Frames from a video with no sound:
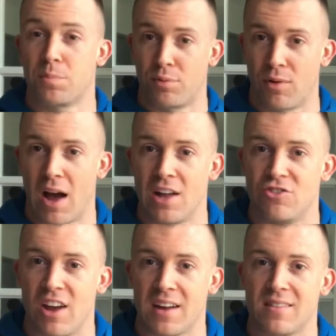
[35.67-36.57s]

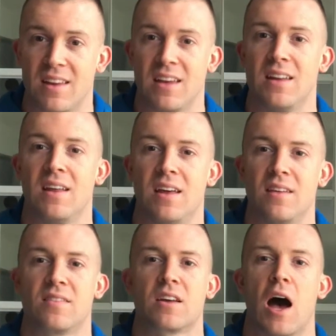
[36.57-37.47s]
project in
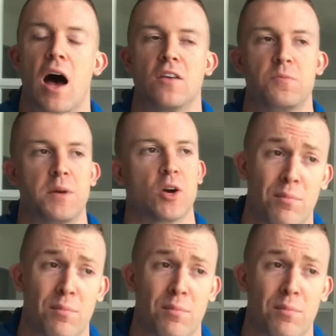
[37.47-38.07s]
his cosmere.